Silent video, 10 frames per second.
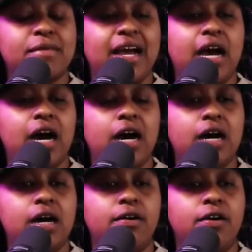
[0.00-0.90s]

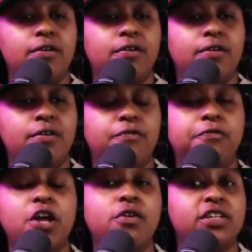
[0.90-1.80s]
uh,
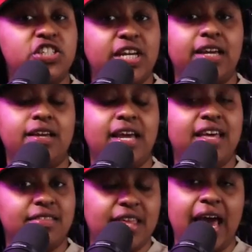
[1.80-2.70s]
flourishing
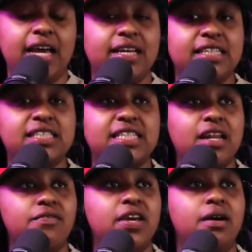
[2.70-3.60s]
in that instead
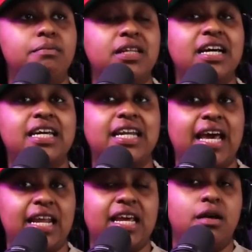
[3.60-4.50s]
of him looking at
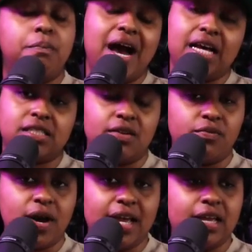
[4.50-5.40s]
it in a positive
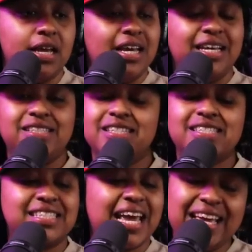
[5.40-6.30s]
way he just
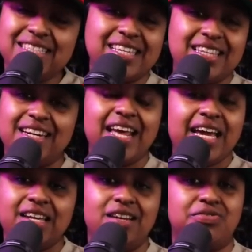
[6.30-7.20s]
stays in the
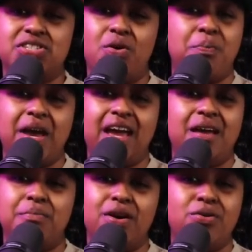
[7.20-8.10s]
negative so
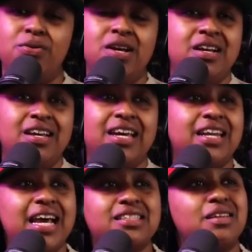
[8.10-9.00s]
bad bro and that's the